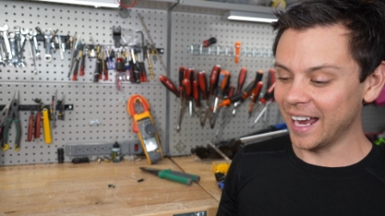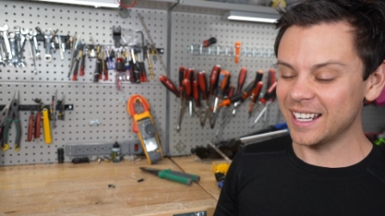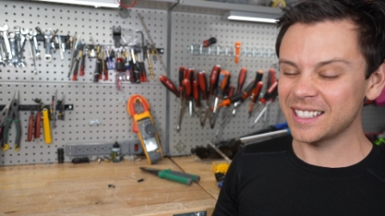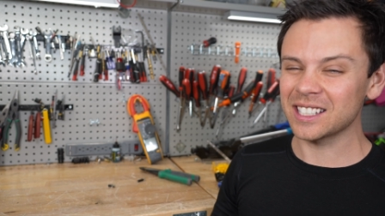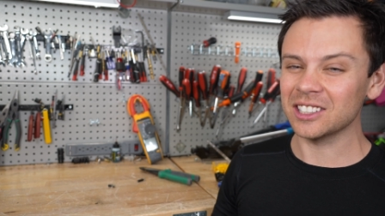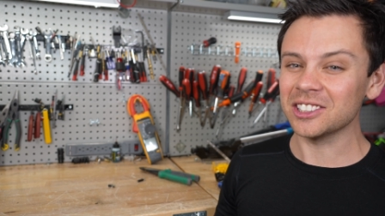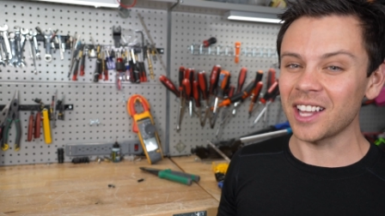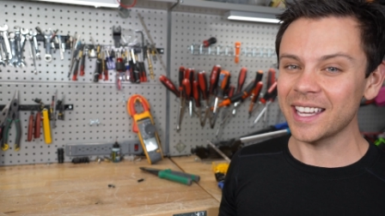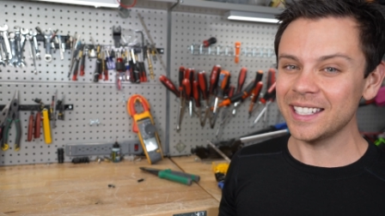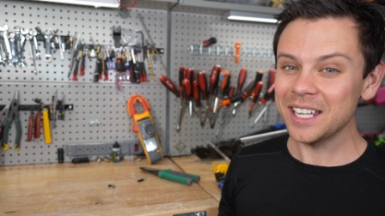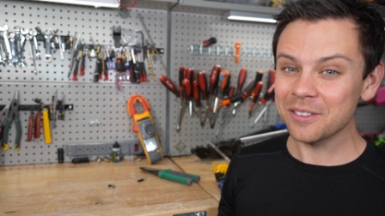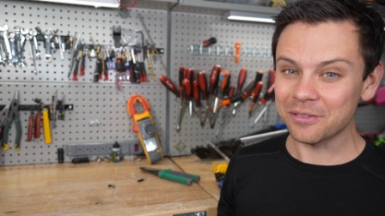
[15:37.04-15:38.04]
and it's
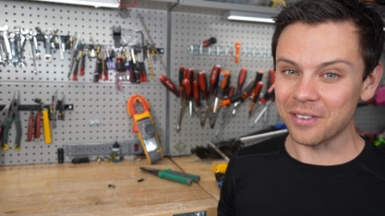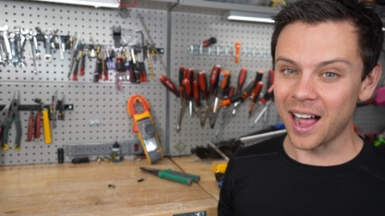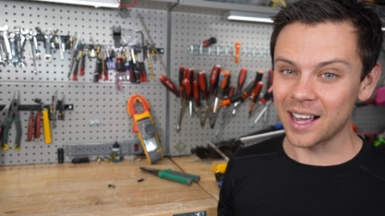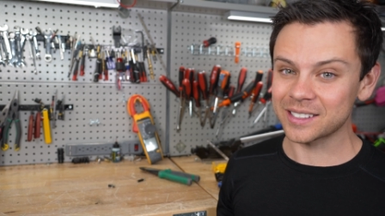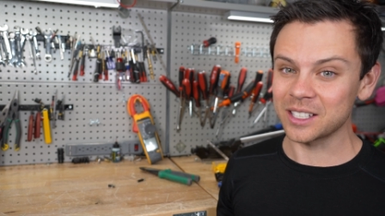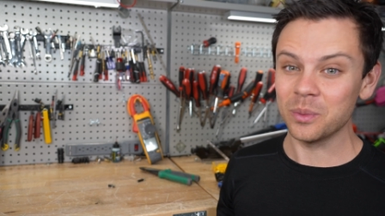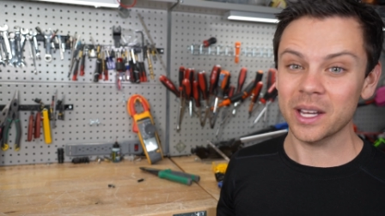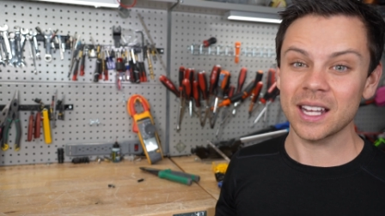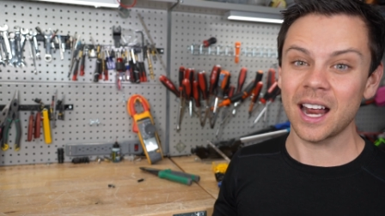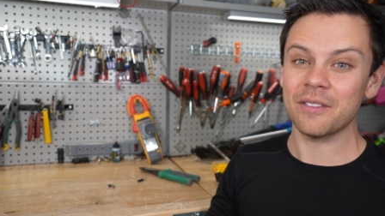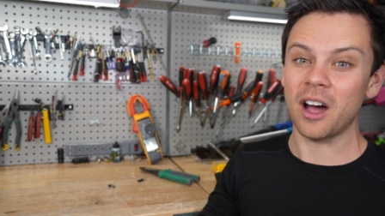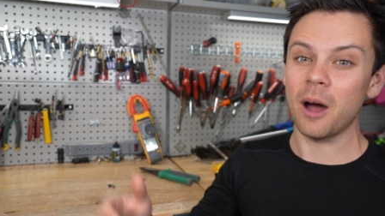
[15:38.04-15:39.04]
lightning fast, and we can
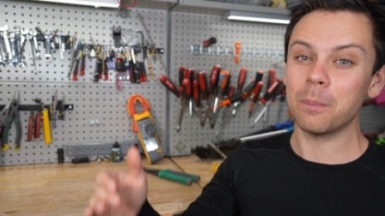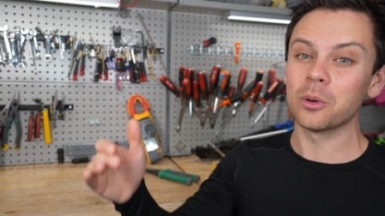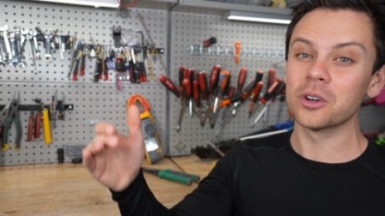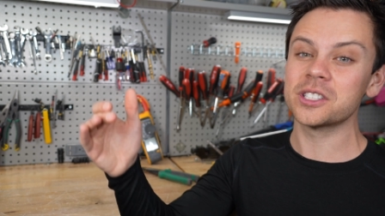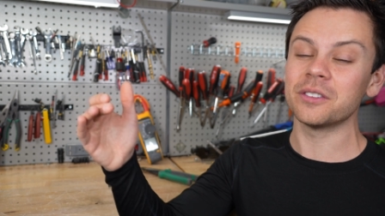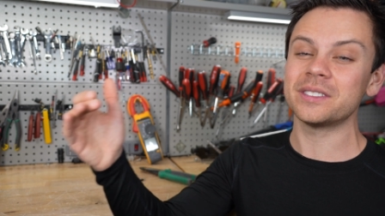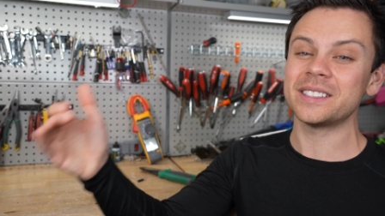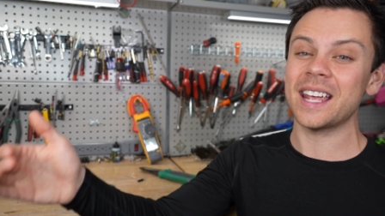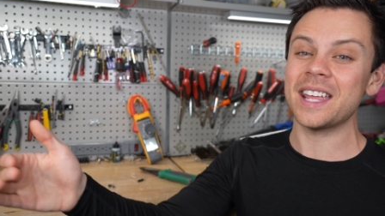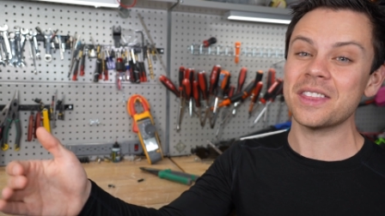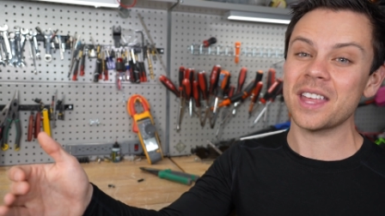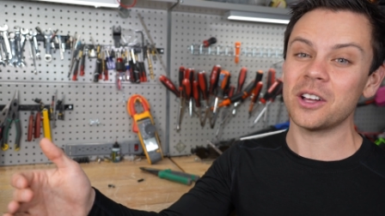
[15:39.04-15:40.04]
have upwards of
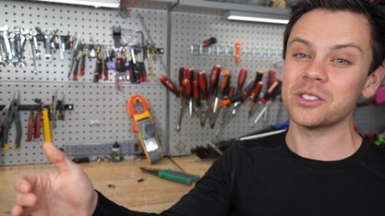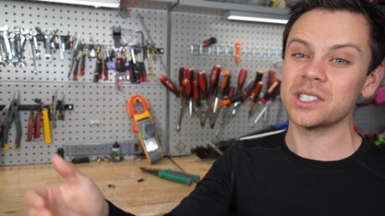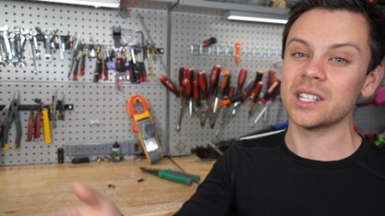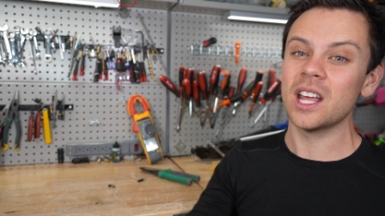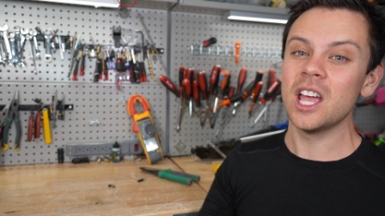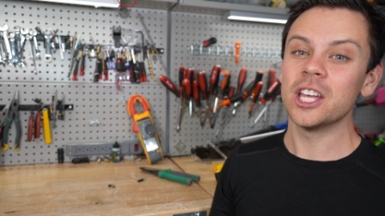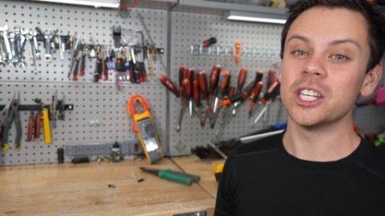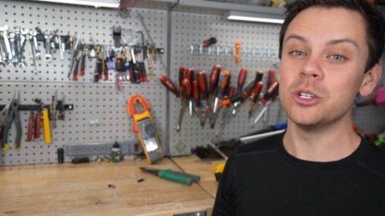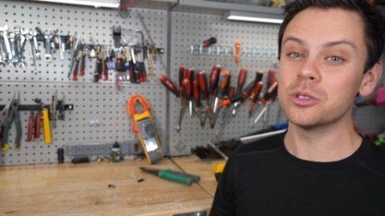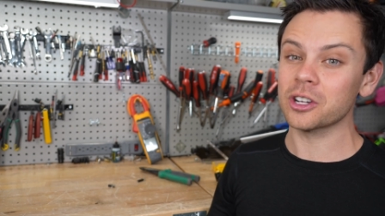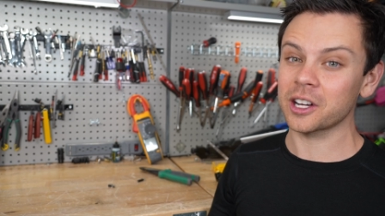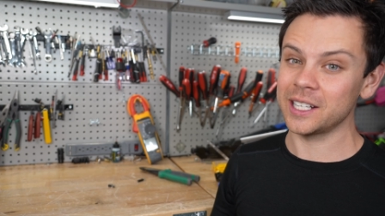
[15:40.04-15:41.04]
ten thousand
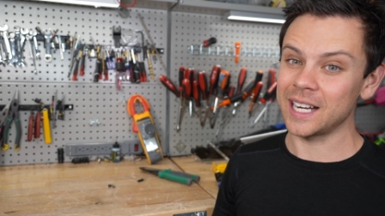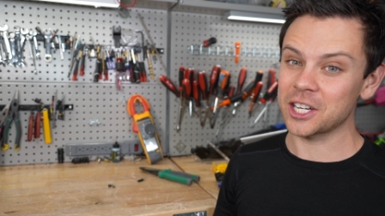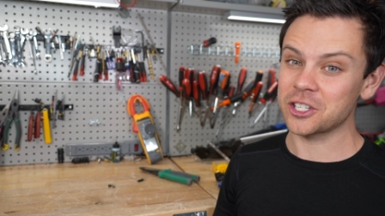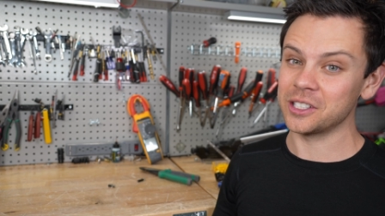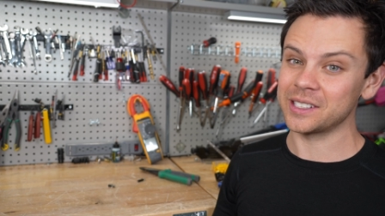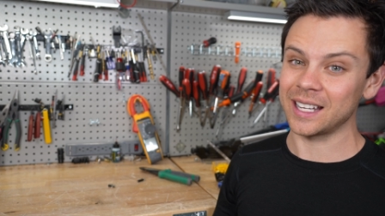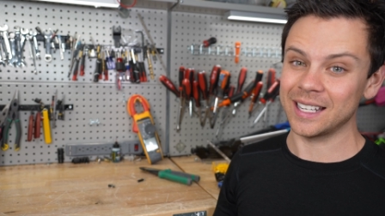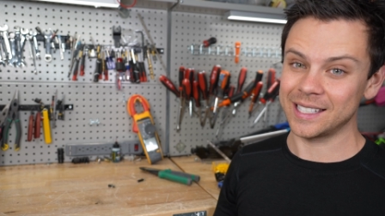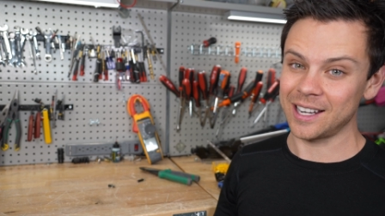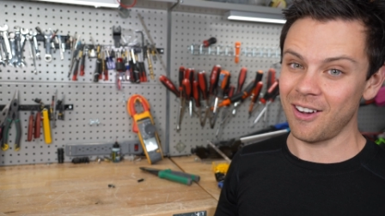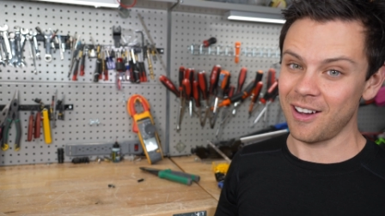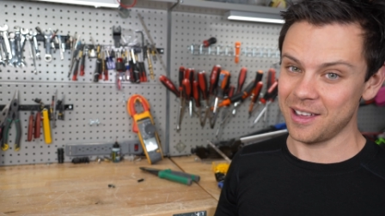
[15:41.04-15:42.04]
user connections at a
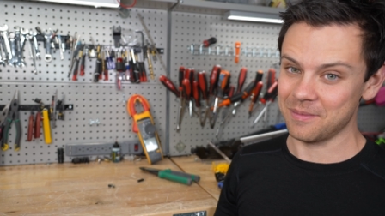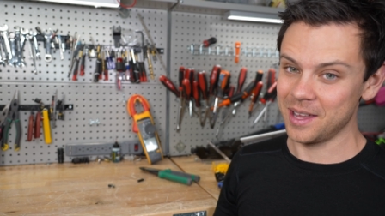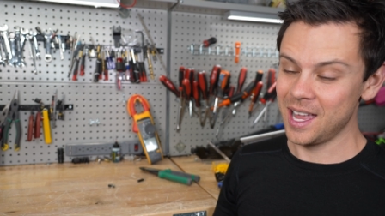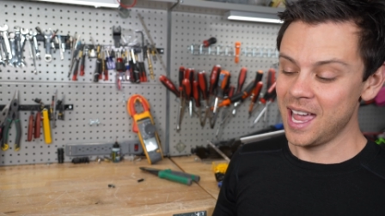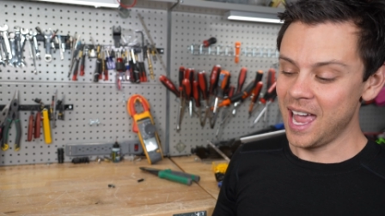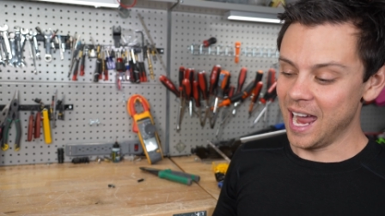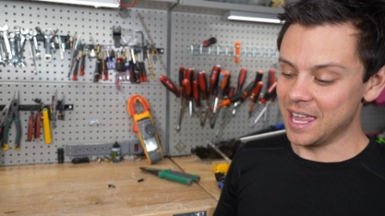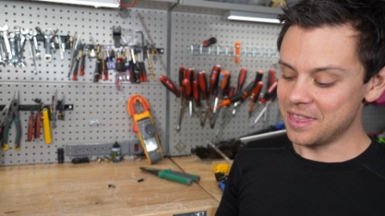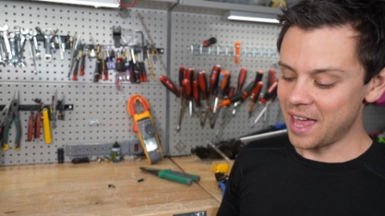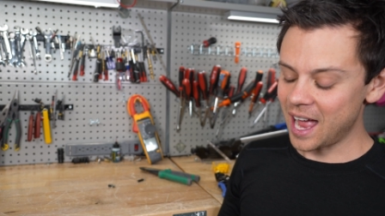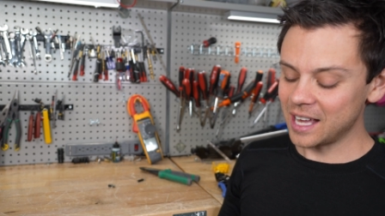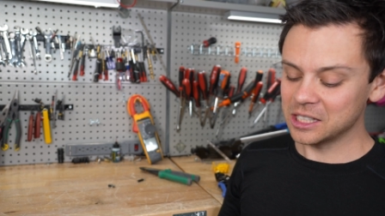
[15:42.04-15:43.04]
time. And
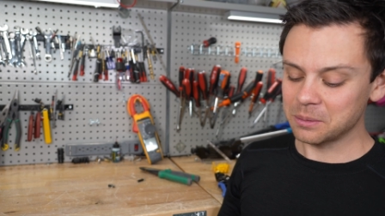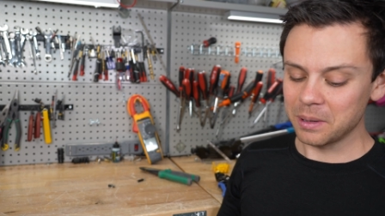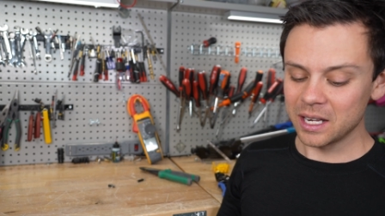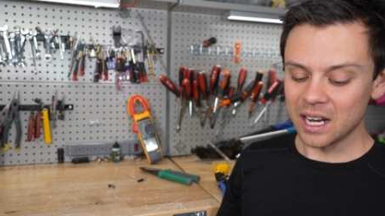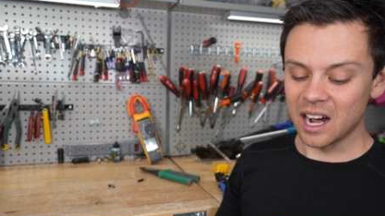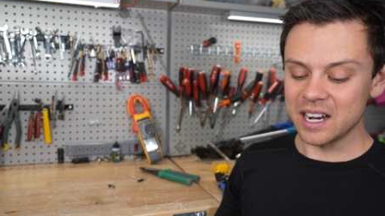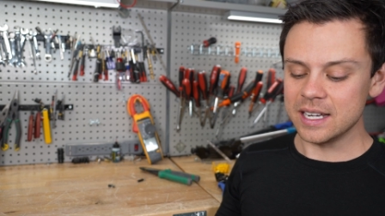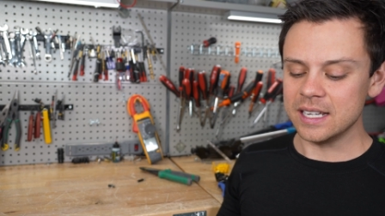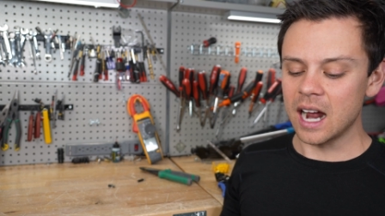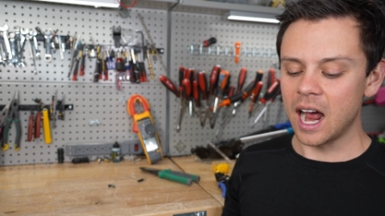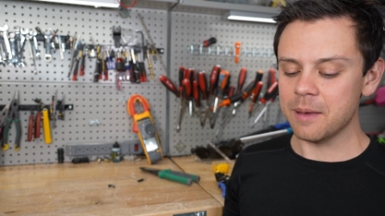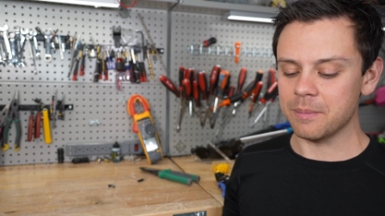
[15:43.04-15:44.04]
that has been a
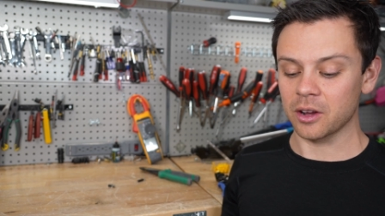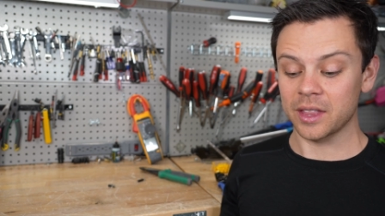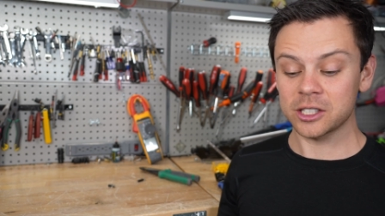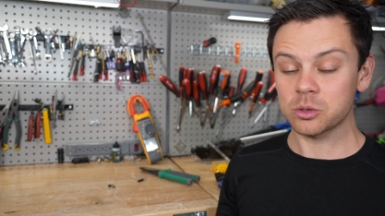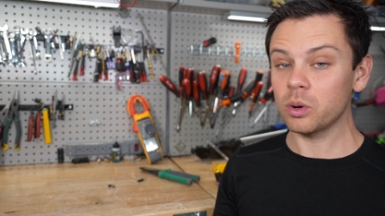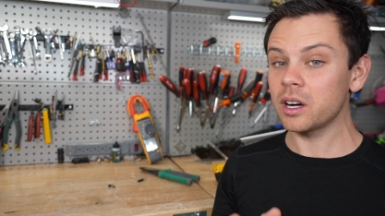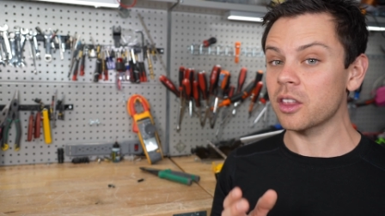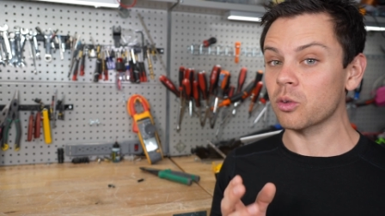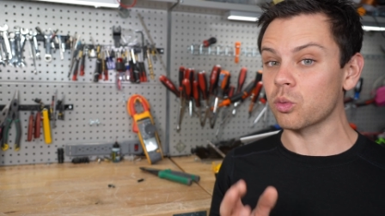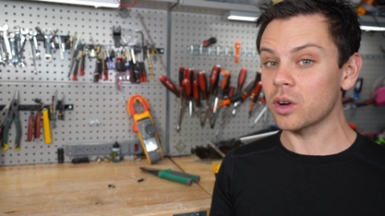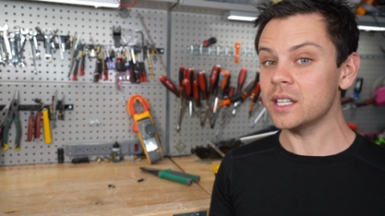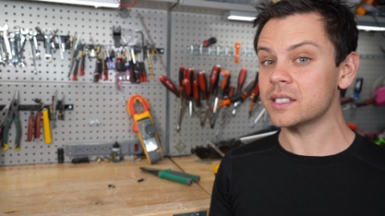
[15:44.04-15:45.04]
nightmare. That's one of the
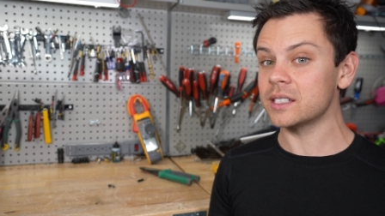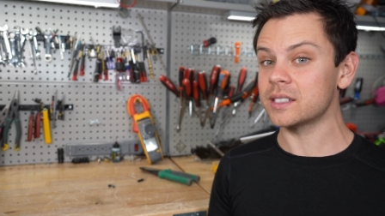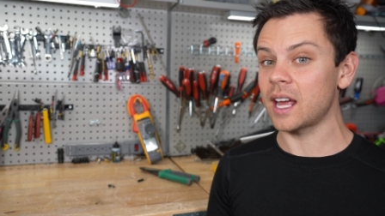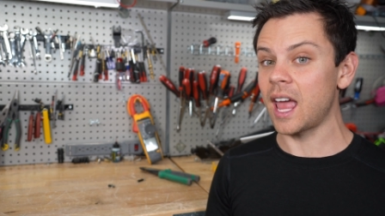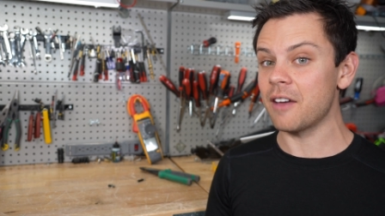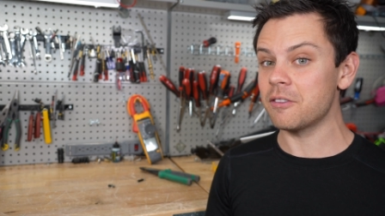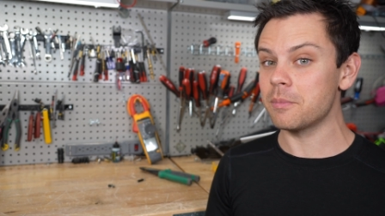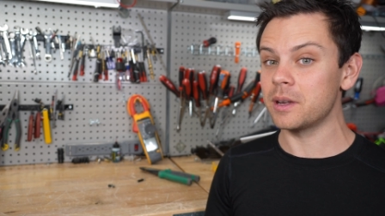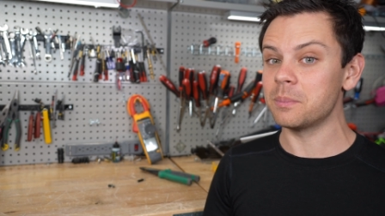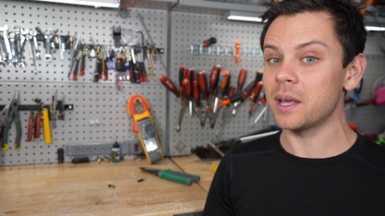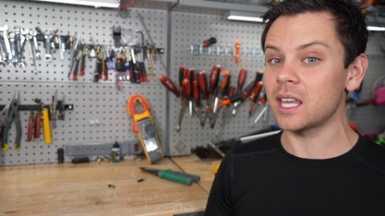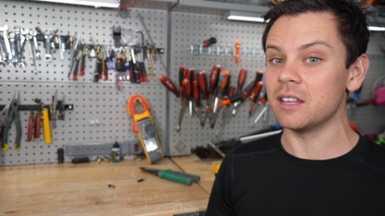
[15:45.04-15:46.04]
reasons I haven't
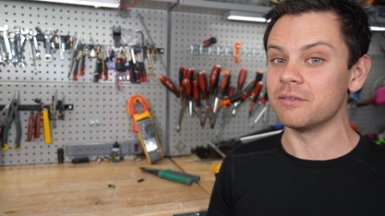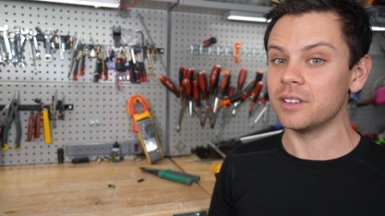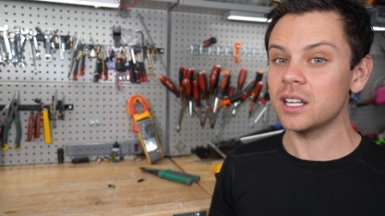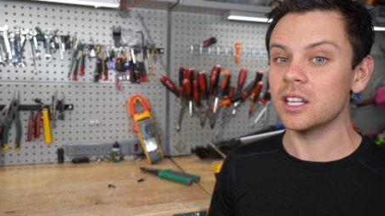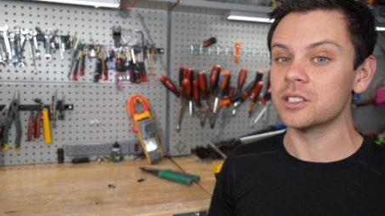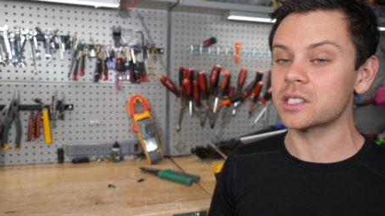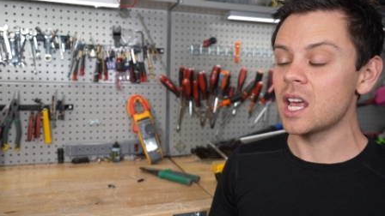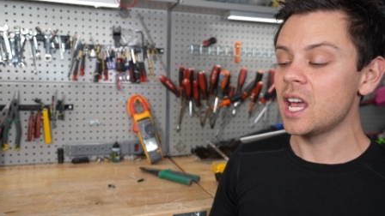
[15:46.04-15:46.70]
been making videos,